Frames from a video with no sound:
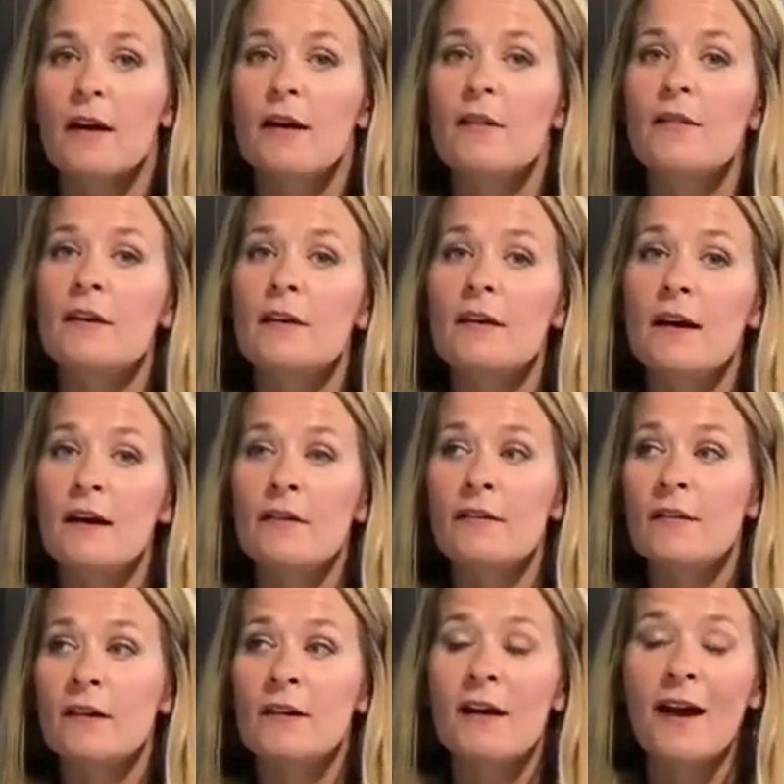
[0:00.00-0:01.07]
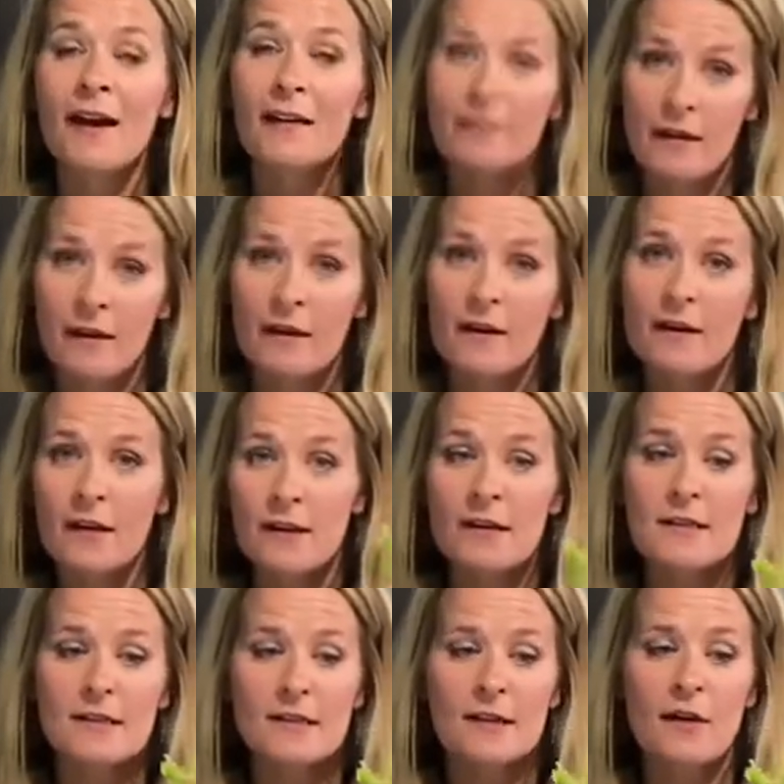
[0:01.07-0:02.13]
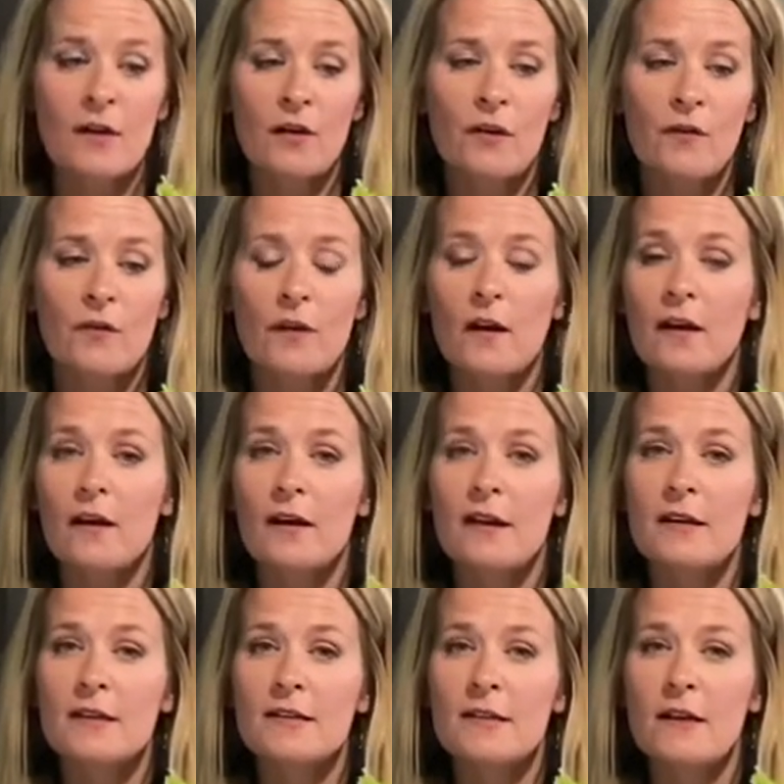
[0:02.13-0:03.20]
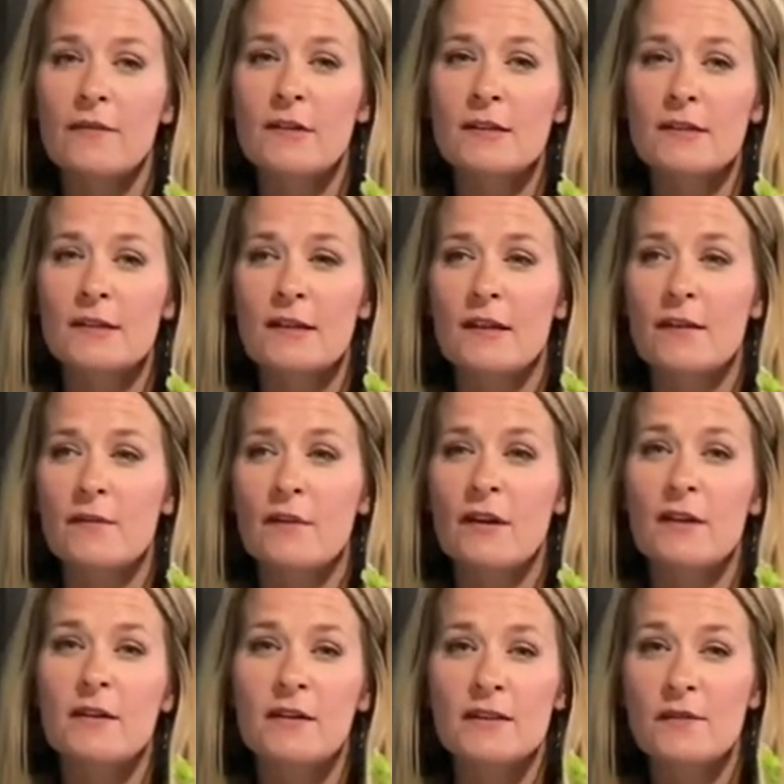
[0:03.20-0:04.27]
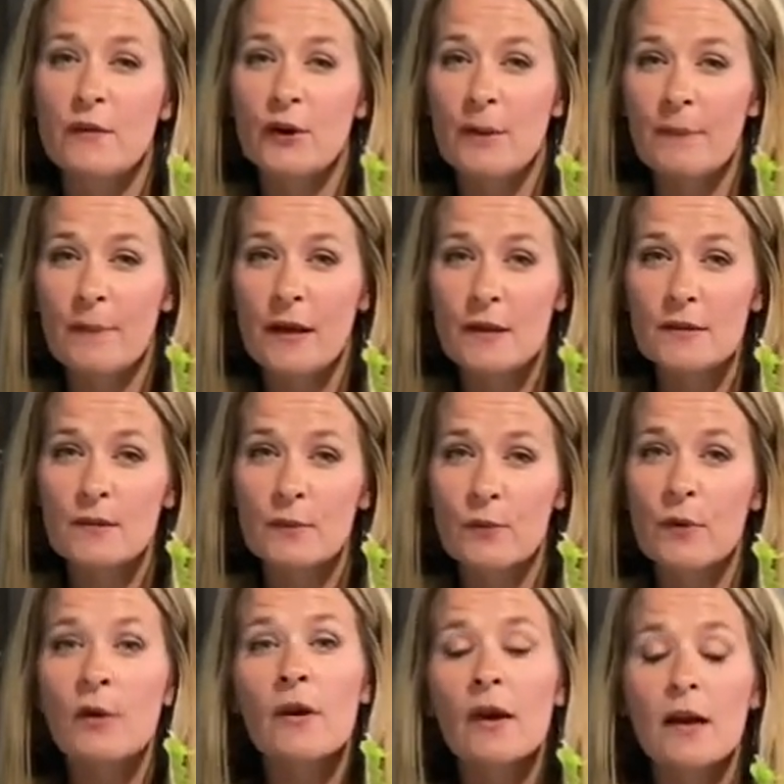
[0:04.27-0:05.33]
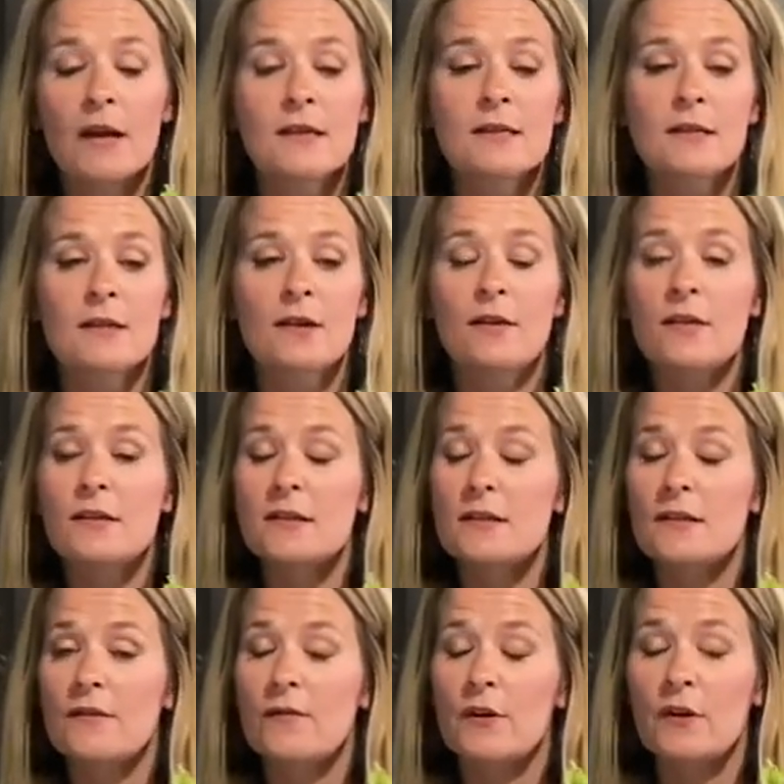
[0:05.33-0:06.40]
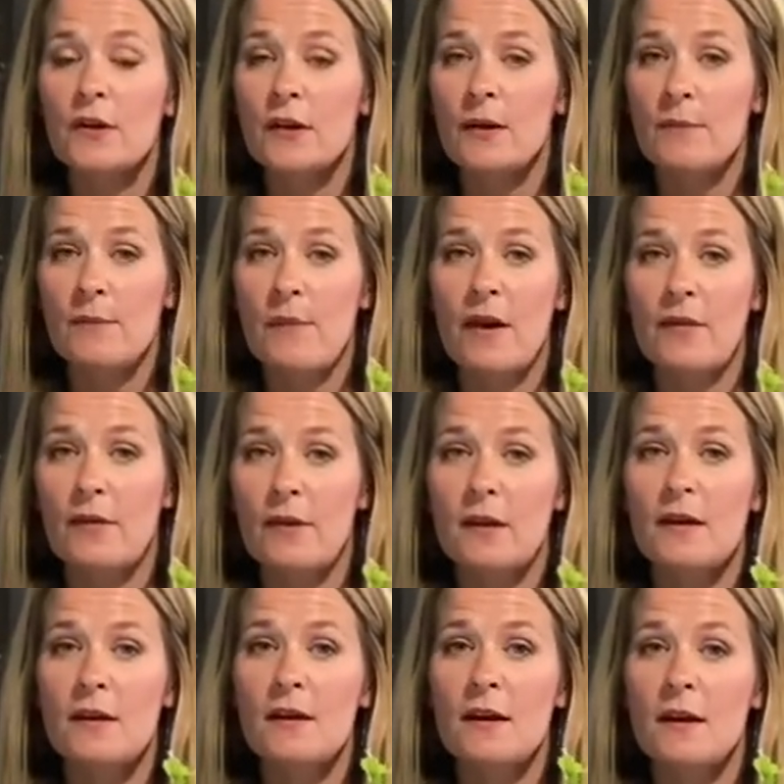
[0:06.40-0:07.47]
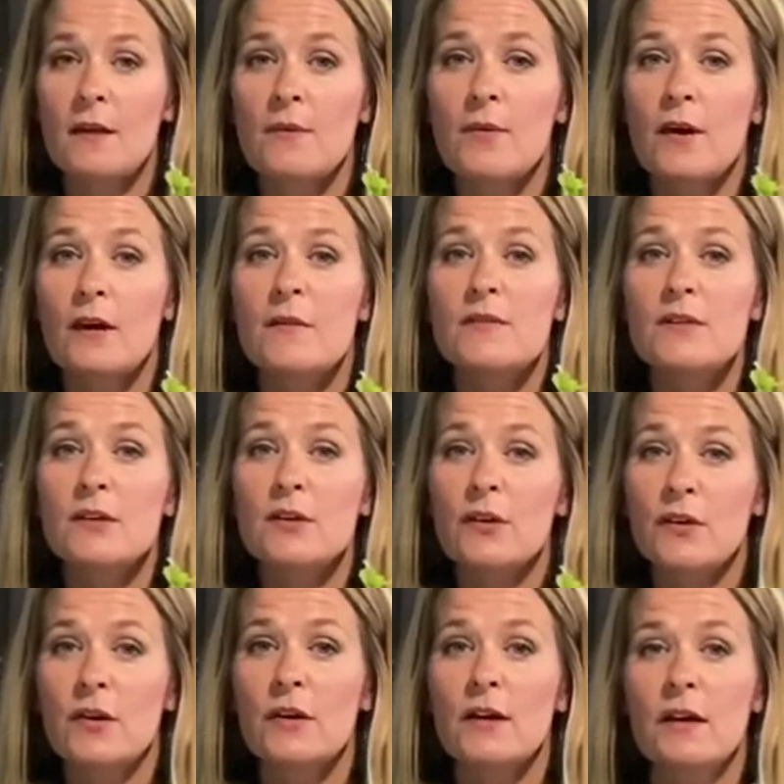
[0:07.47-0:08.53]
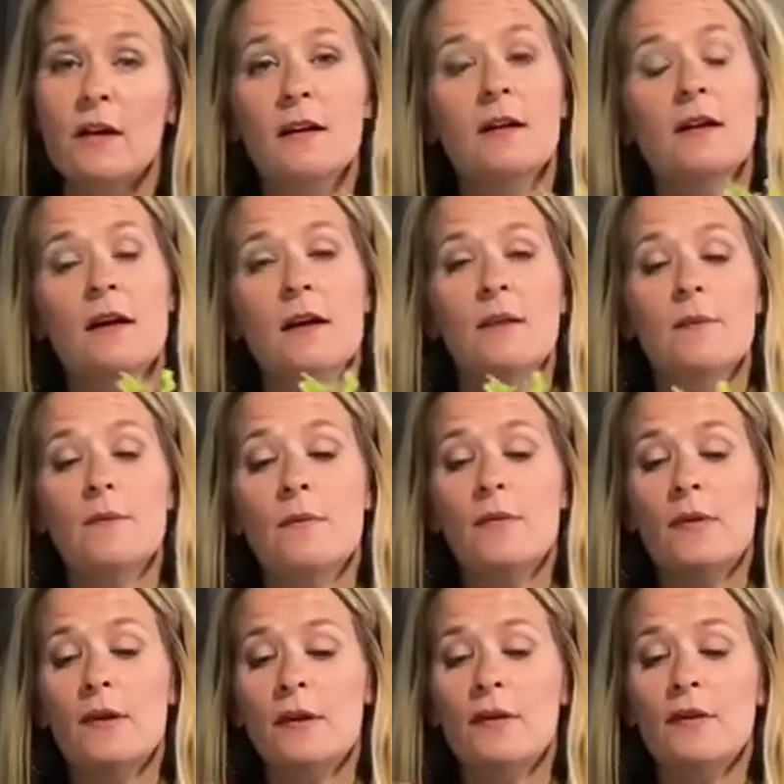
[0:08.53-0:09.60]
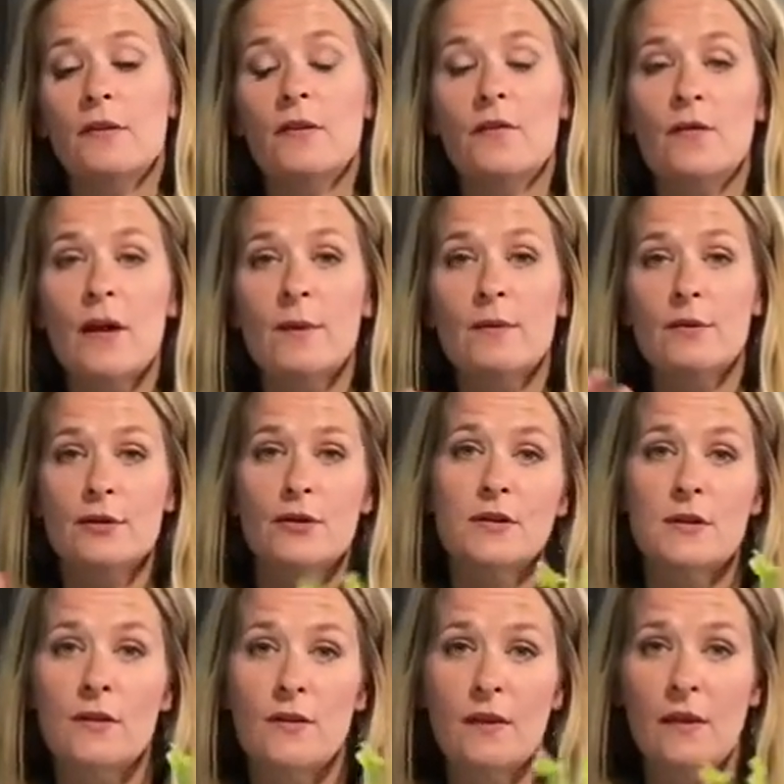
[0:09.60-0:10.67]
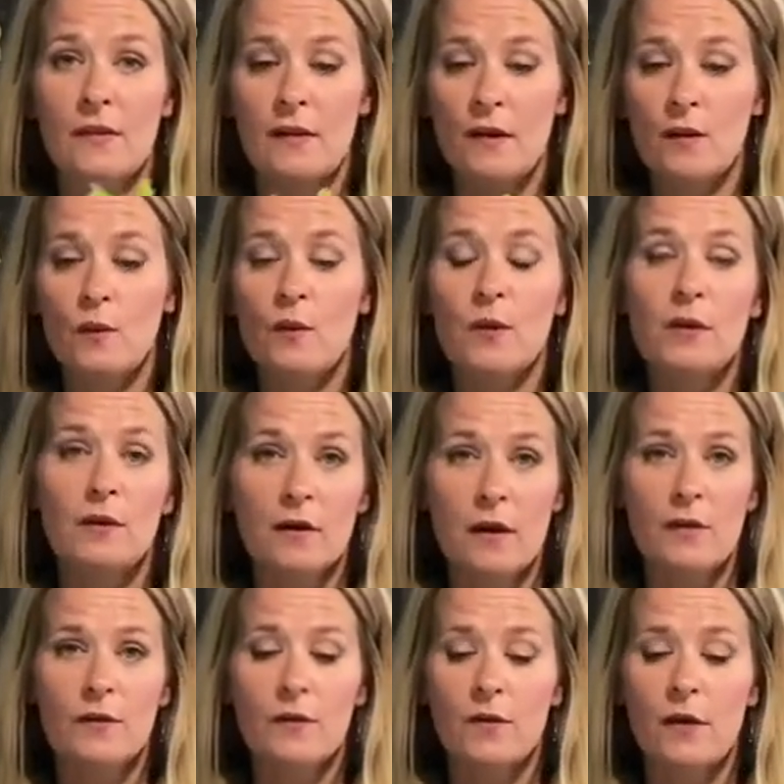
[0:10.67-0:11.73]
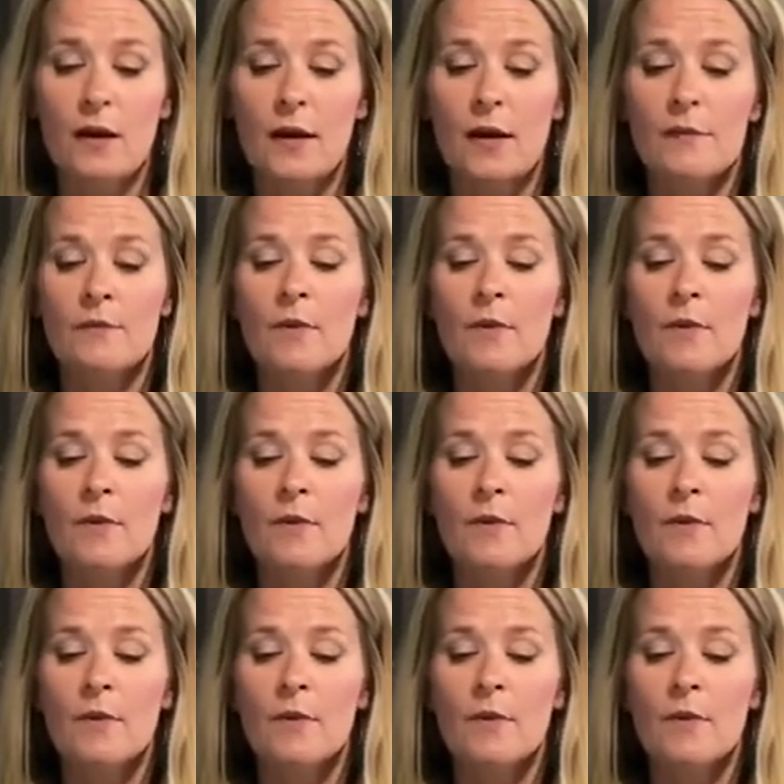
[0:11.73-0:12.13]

The, the nylon in itself uh, is obviously, it, it, it's very meltable, and so this is a very good method um, of securing um, the, the fibers so that they will not fray.